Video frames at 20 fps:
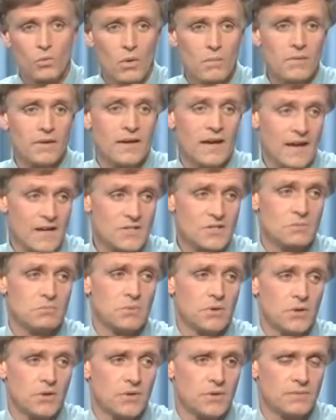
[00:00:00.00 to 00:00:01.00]
or if the
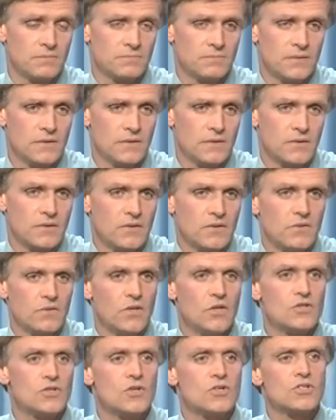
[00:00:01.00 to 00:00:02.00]
woman has a beard,
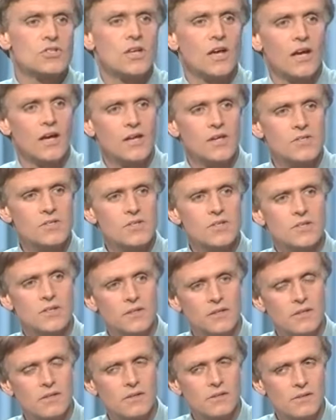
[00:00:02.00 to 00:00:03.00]
these are
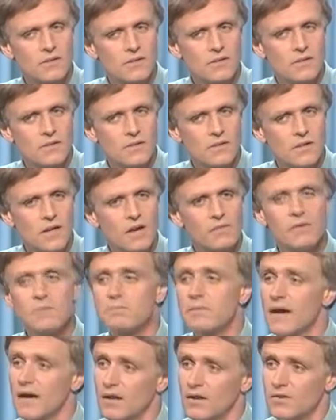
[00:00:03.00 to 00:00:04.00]
signs
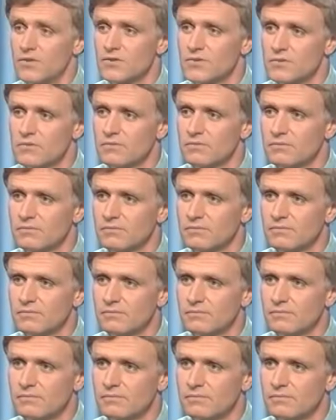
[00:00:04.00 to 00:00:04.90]
of imbalance.